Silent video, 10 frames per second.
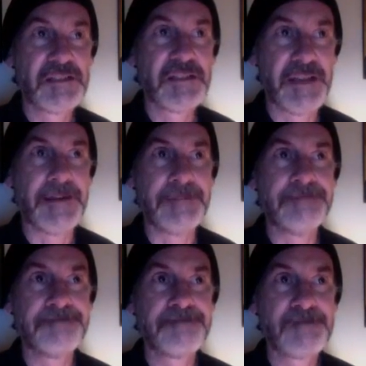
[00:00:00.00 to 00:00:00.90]
"Yeah,
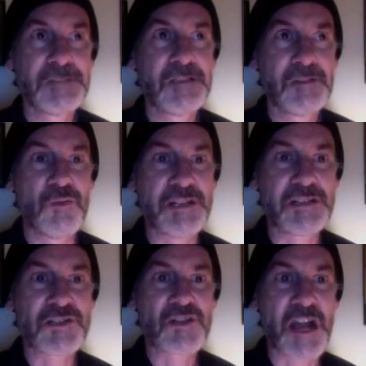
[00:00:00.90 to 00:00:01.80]
one of
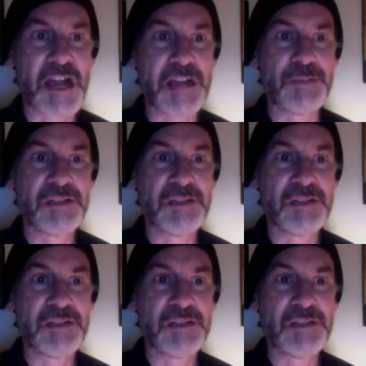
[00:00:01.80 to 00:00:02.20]
the tribe."